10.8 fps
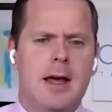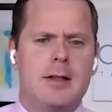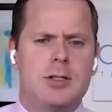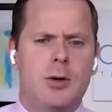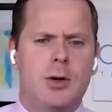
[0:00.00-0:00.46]

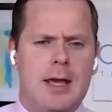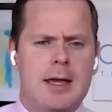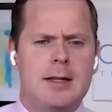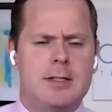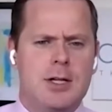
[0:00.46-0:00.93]
And so a
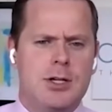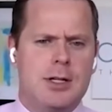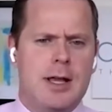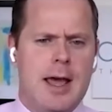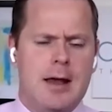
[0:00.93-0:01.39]
key
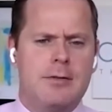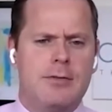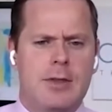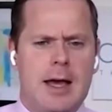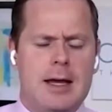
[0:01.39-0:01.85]
decision out
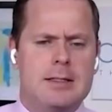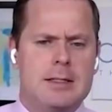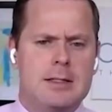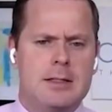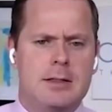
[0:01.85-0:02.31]
of that
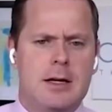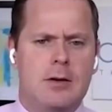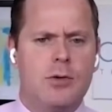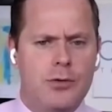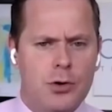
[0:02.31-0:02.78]

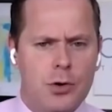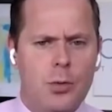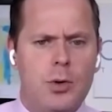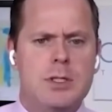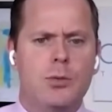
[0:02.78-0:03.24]
review
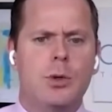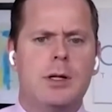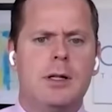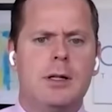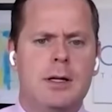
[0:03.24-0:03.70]
was that
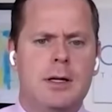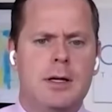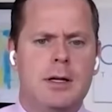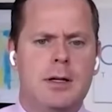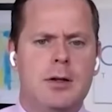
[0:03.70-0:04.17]
we'll
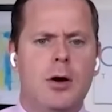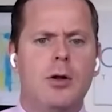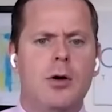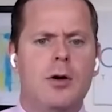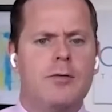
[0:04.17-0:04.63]
no
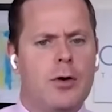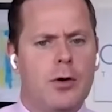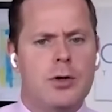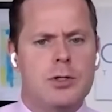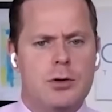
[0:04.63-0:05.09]
longer
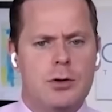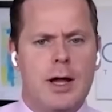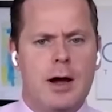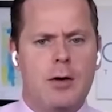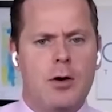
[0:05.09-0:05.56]
focus on
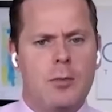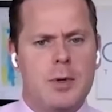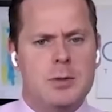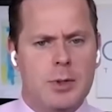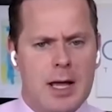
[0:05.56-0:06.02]
our
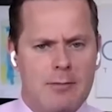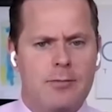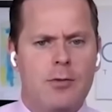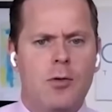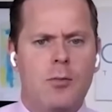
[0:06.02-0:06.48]
RMS
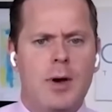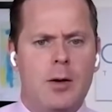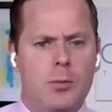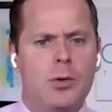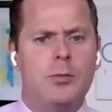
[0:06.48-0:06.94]
platform
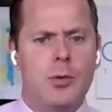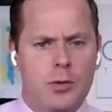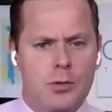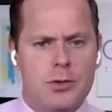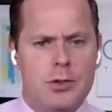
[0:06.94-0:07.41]
and we'll
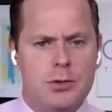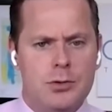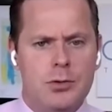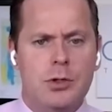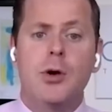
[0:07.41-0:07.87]
move
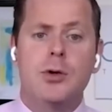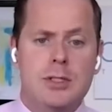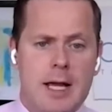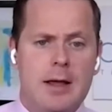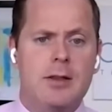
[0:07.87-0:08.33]
to close
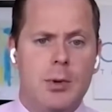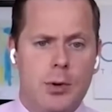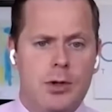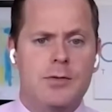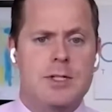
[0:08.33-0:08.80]
down the
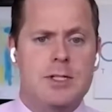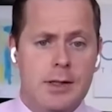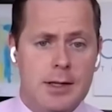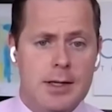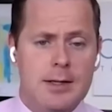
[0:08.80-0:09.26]
Perth
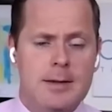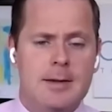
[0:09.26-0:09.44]
facility.